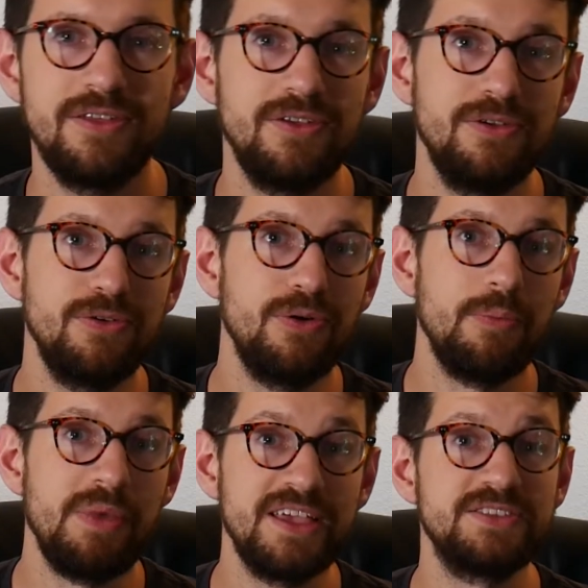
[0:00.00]
You
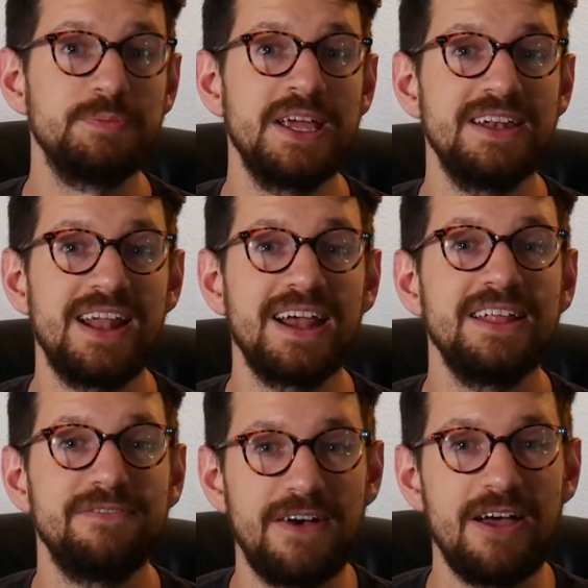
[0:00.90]
may spend
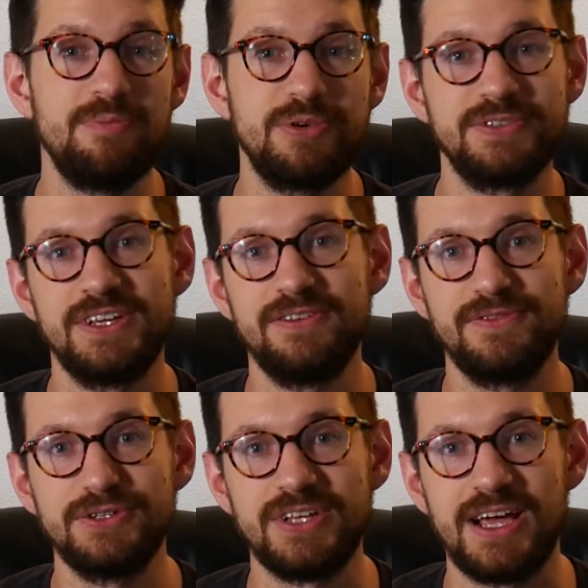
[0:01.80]
95% of
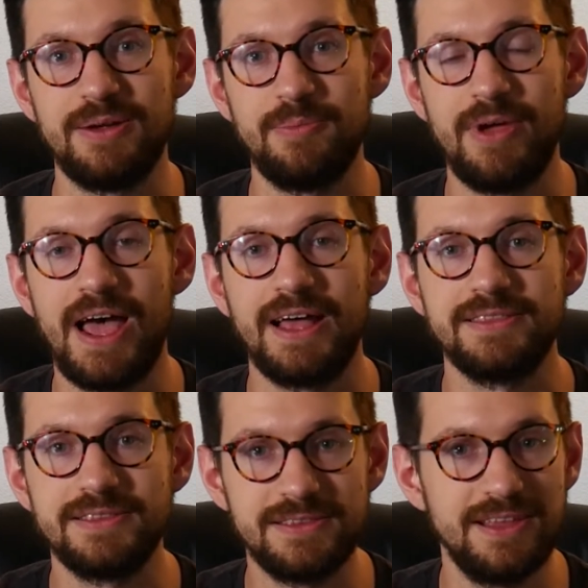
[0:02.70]
your time
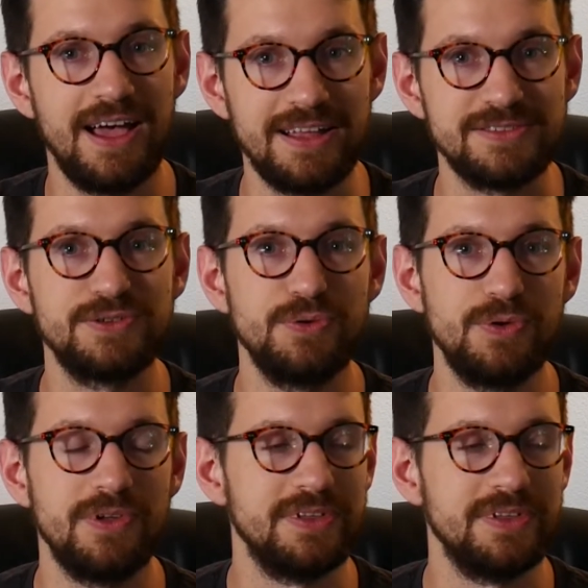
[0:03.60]
at school,